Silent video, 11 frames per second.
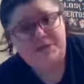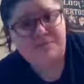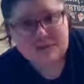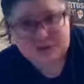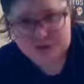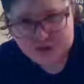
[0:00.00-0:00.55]

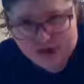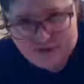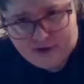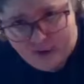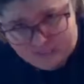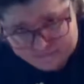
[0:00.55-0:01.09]
special
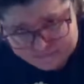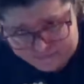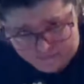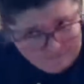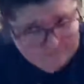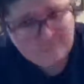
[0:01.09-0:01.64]
shout out,
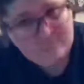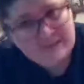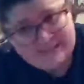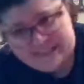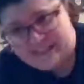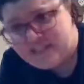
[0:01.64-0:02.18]

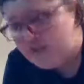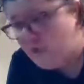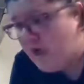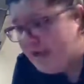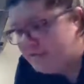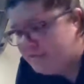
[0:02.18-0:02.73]
seasoning
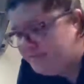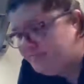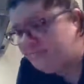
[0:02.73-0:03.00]
wise,